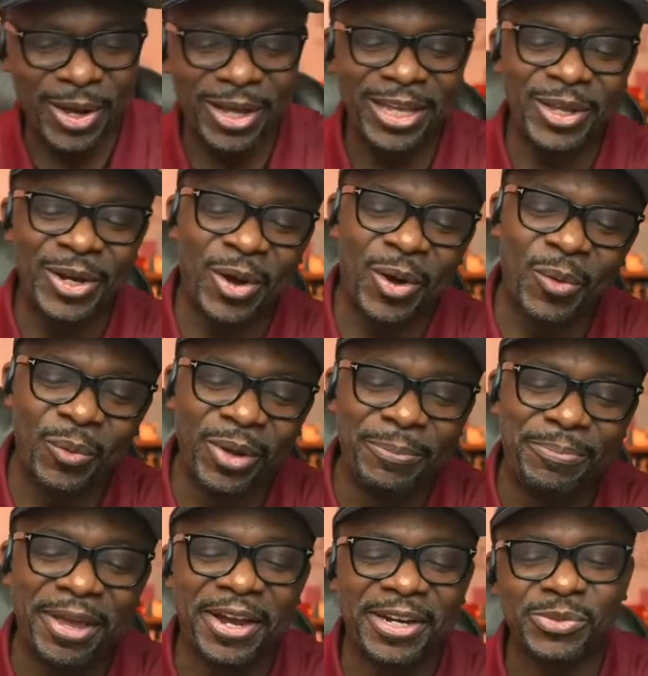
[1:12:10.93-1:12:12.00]
know and you know
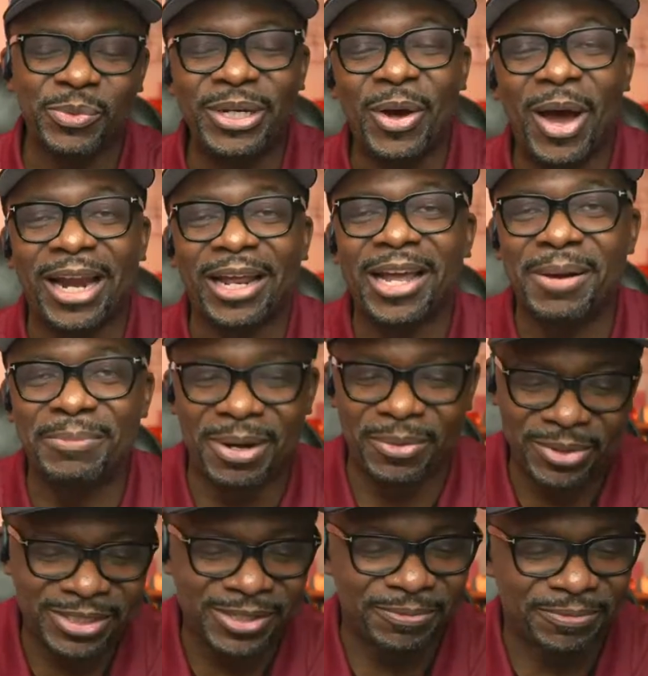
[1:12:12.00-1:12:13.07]
we parents we know how to come
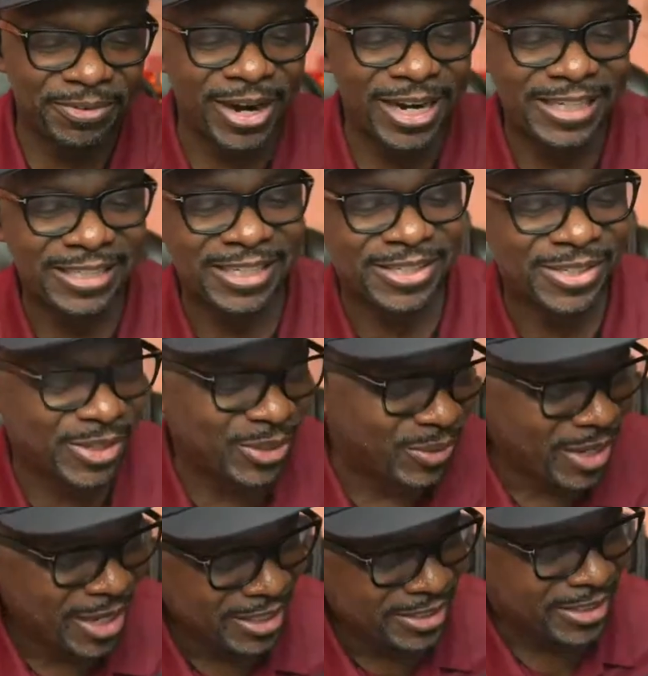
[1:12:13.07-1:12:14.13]
up with some phrases
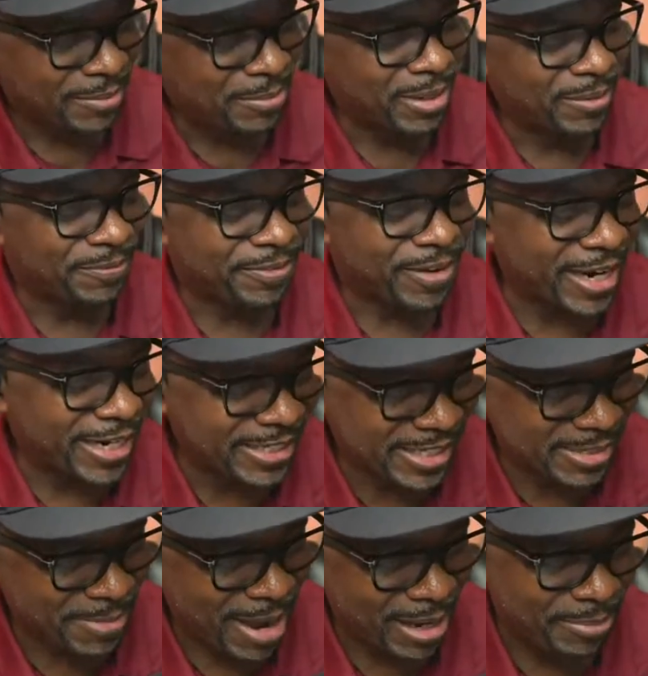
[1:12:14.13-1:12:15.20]
too some of them
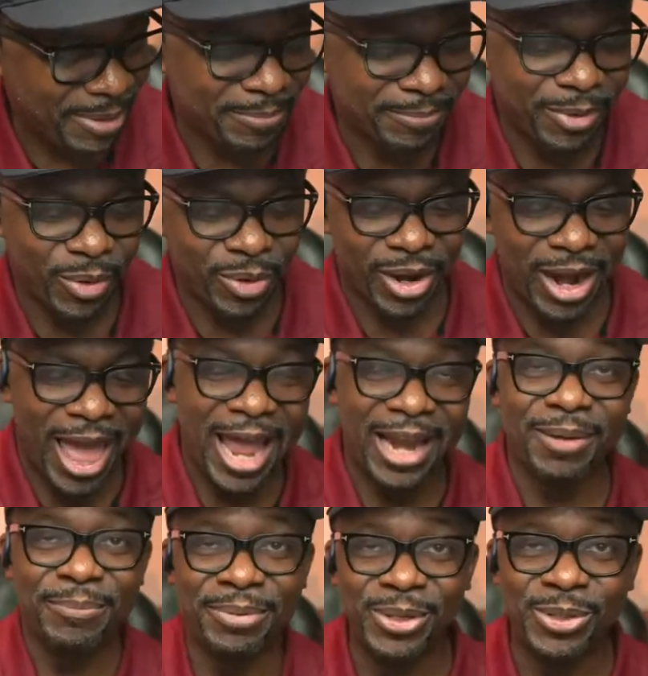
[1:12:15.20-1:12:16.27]
phrases might have been
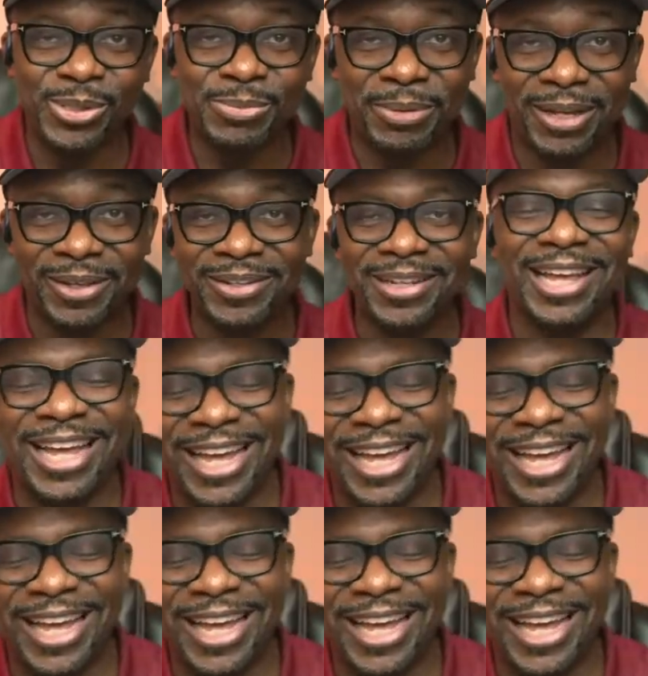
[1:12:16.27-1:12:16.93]
borderline abuse but